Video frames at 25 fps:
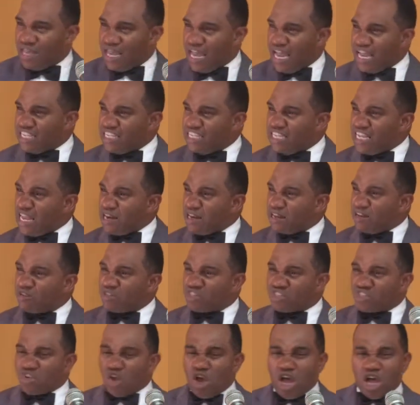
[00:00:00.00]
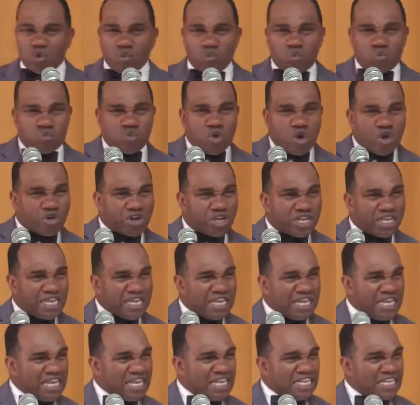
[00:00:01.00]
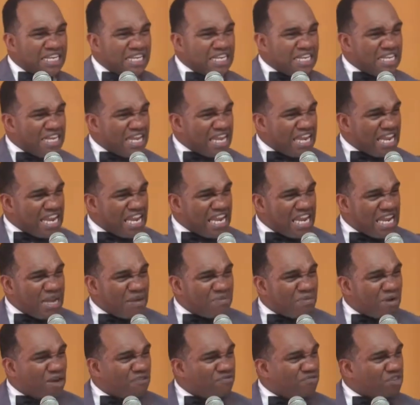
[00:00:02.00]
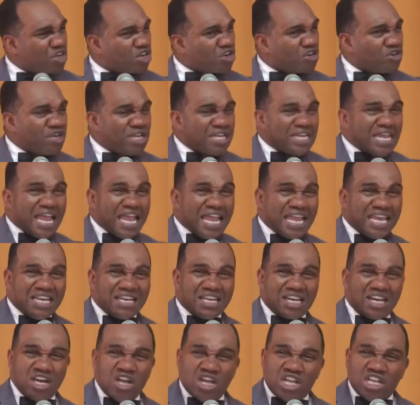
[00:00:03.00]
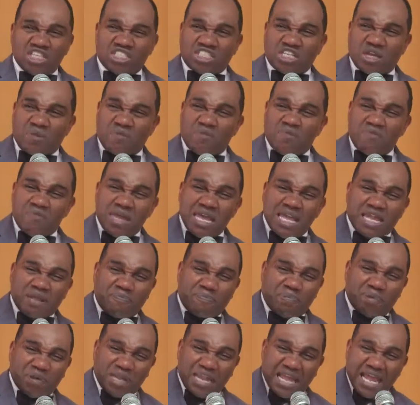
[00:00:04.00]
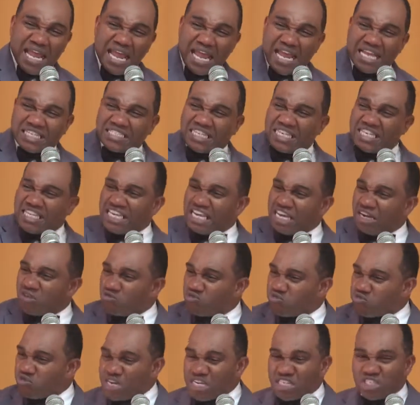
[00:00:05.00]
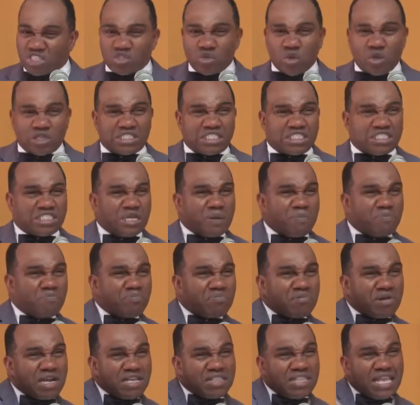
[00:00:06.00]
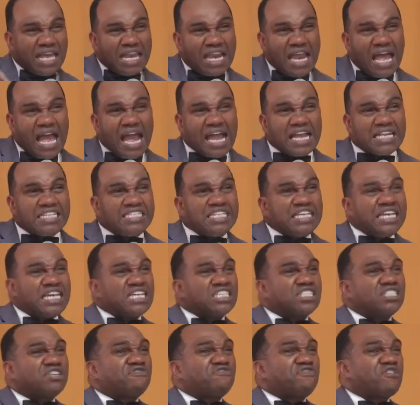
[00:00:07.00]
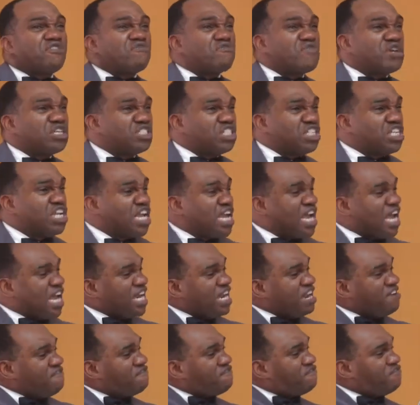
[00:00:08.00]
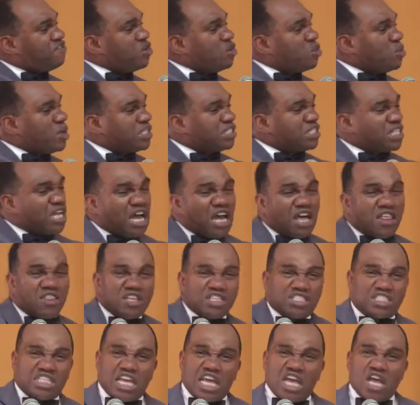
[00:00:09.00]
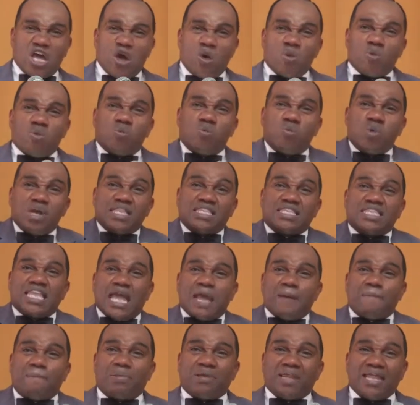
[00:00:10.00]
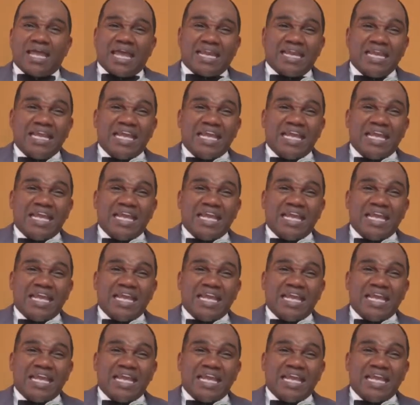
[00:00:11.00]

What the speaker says: And then start working in the name of the Creator to make plans and get resources to bring that idea into fruition and influence others to help with that plan